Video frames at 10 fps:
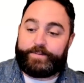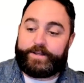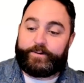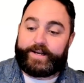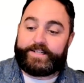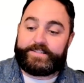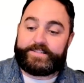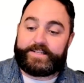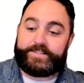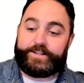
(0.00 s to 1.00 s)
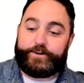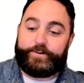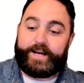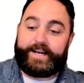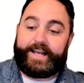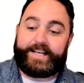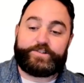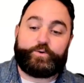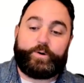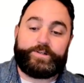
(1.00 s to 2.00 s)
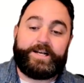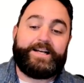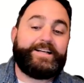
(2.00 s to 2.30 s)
BYD says the U9 has, quote,